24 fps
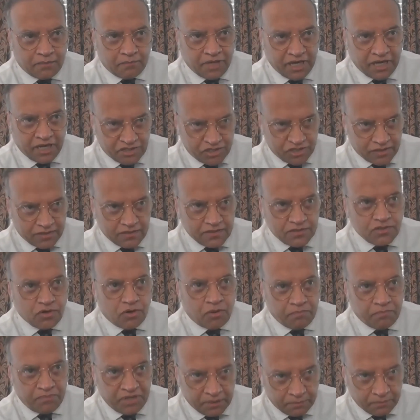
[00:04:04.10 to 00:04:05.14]
patients
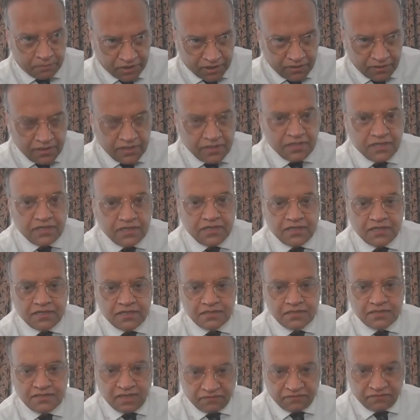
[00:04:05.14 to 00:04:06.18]
or people
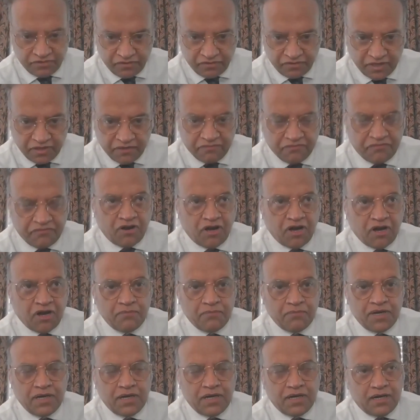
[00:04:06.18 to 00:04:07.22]
suffering from